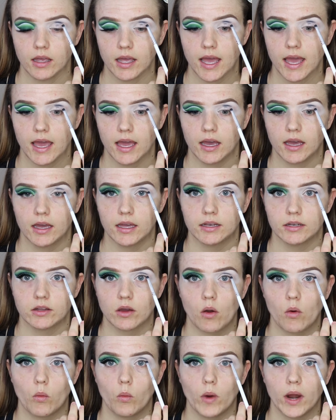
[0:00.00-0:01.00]

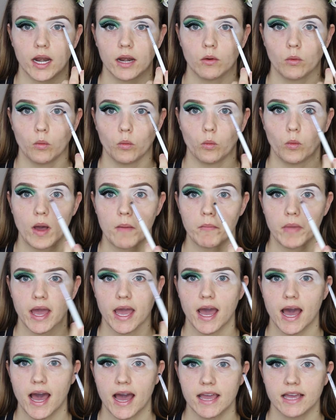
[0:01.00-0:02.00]
and when my
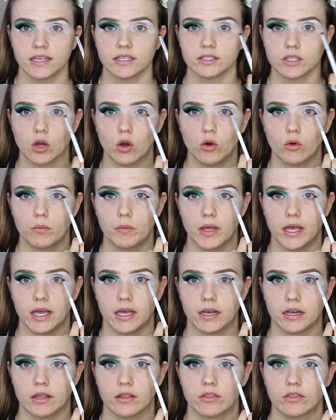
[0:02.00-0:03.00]
eye is
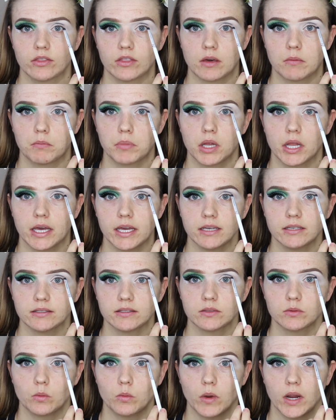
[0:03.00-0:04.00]
open, the
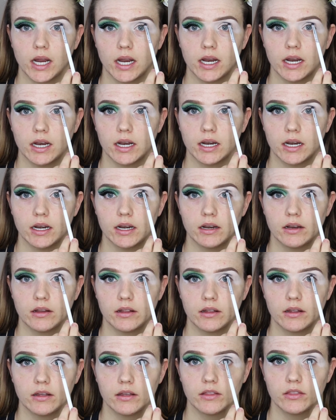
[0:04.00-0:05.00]
place
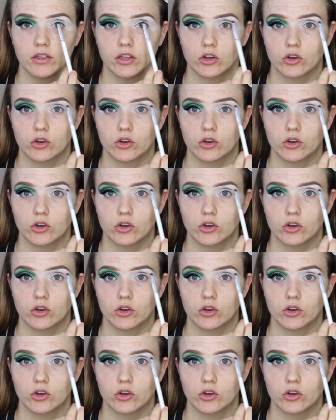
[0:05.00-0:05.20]
where the